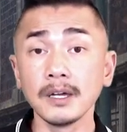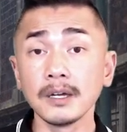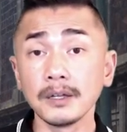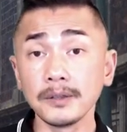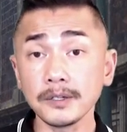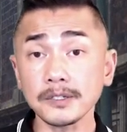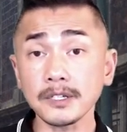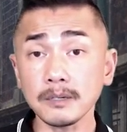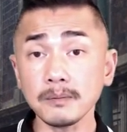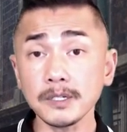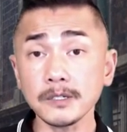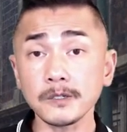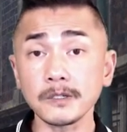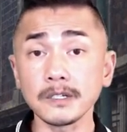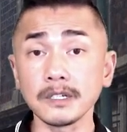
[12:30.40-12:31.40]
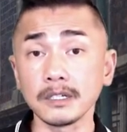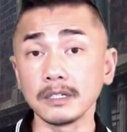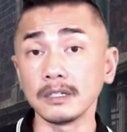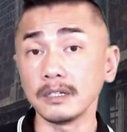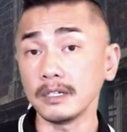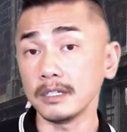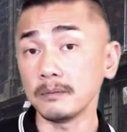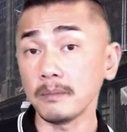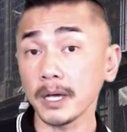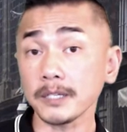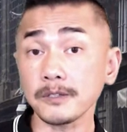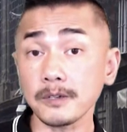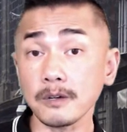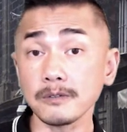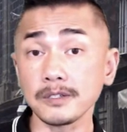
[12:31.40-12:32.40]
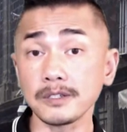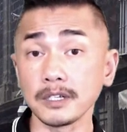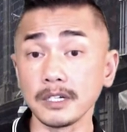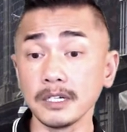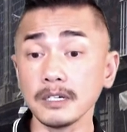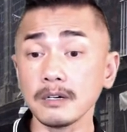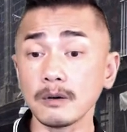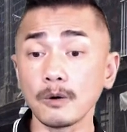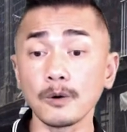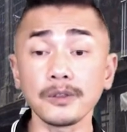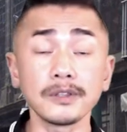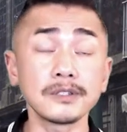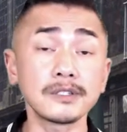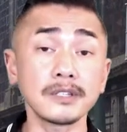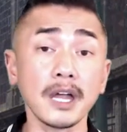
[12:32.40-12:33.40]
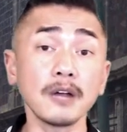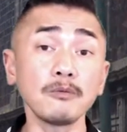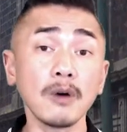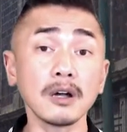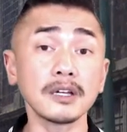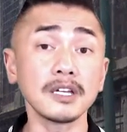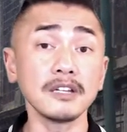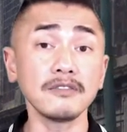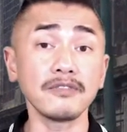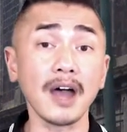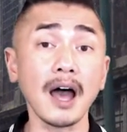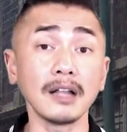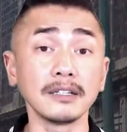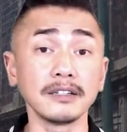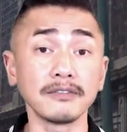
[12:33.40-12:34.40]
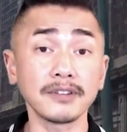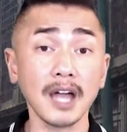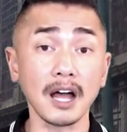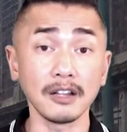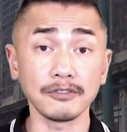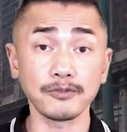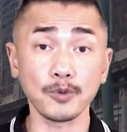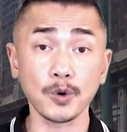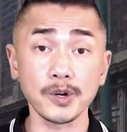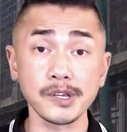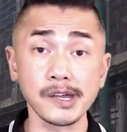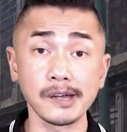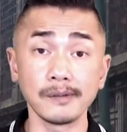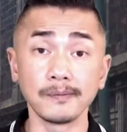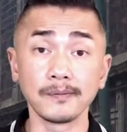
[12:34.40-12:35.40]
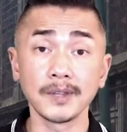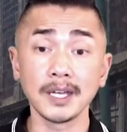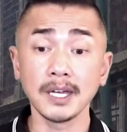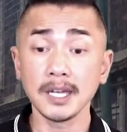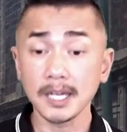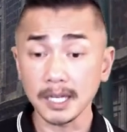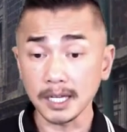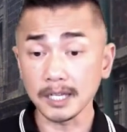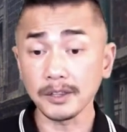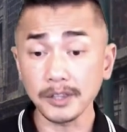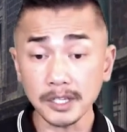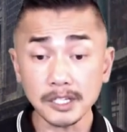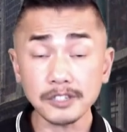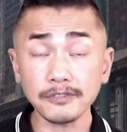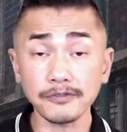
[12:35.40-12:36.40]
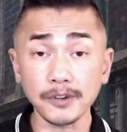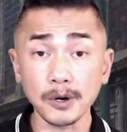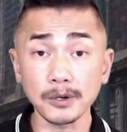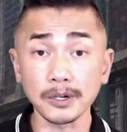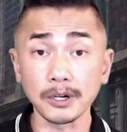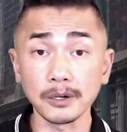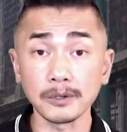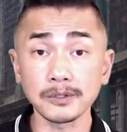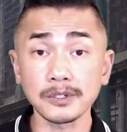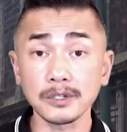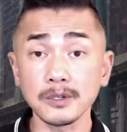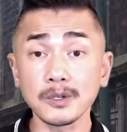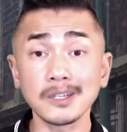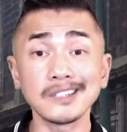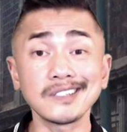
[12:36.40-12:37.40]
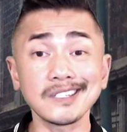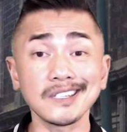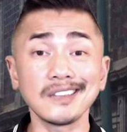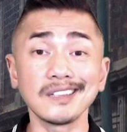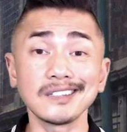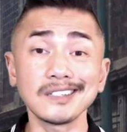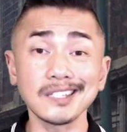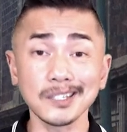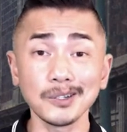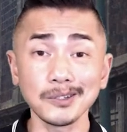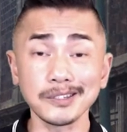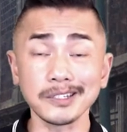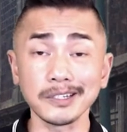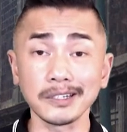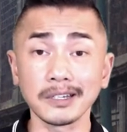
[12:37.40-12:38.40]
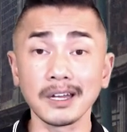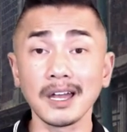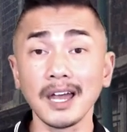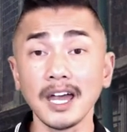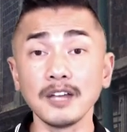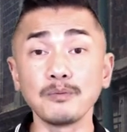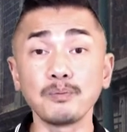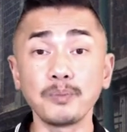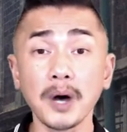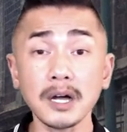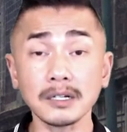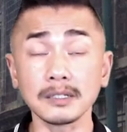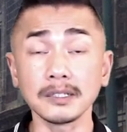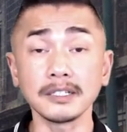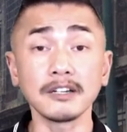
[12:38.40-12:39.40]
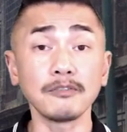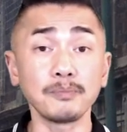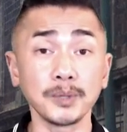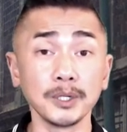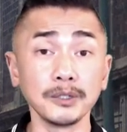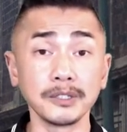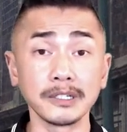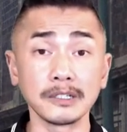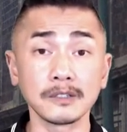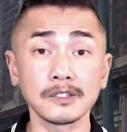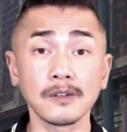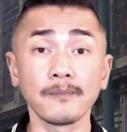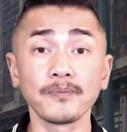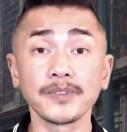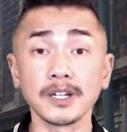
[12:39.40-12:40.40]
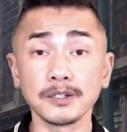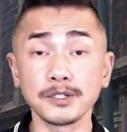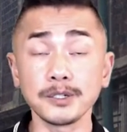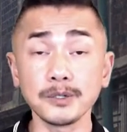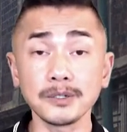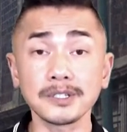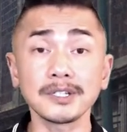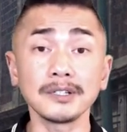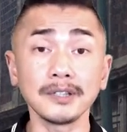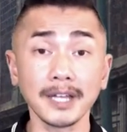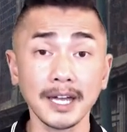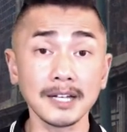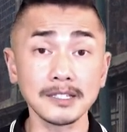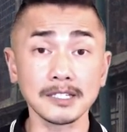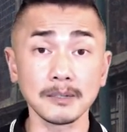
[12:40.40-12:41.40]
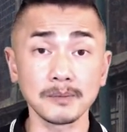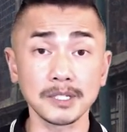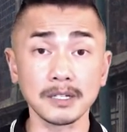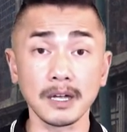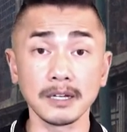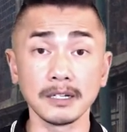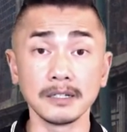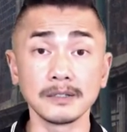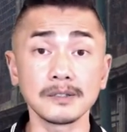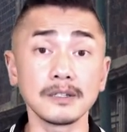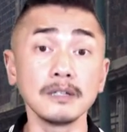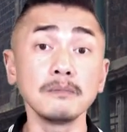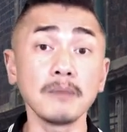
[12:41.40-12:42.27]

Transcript: This can be seen in Mexico City or the San Joaquin Valley of California. In these photos, you can see the tilting and buckling of buildings due to land subsidence in